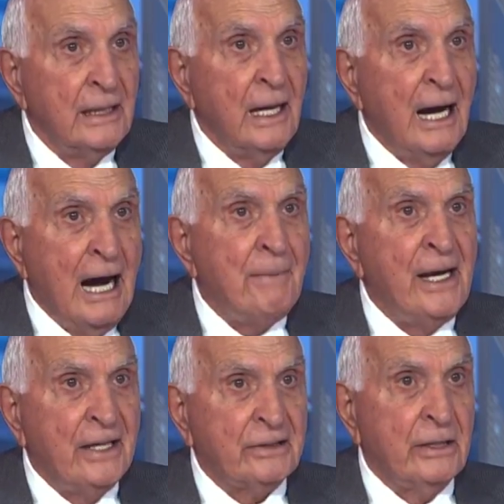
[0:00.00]
I'm
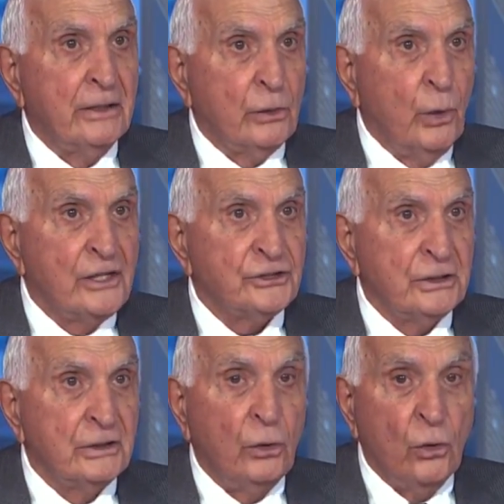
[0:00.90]
asking the
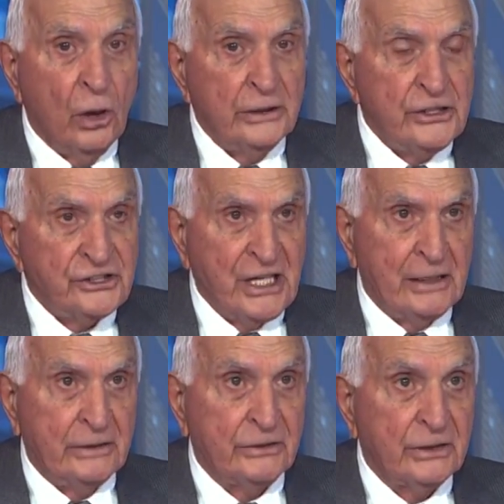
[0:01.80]
question to all these
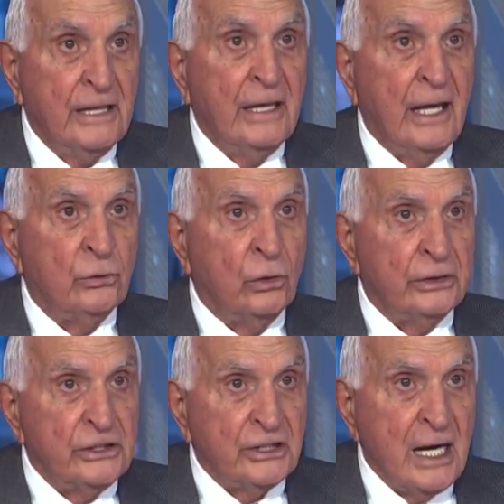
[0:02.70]
senators and all
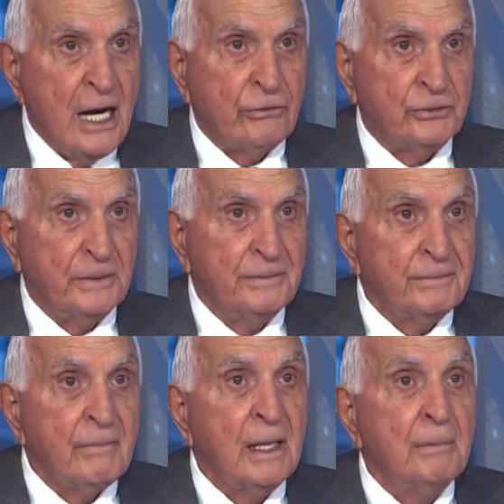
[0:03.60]
these congressmen,
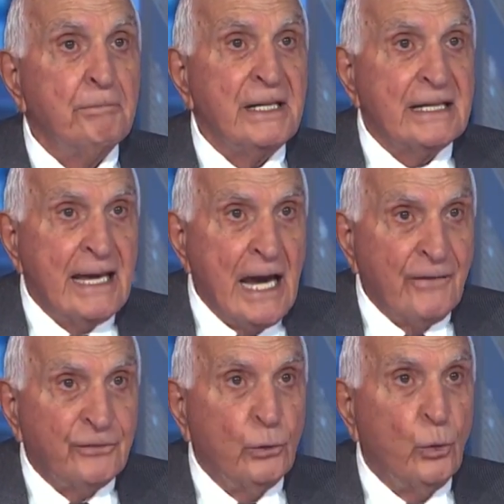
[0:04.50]
be
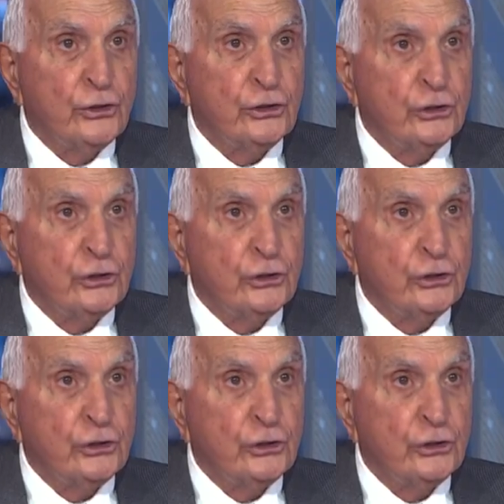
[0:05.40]
careful what you're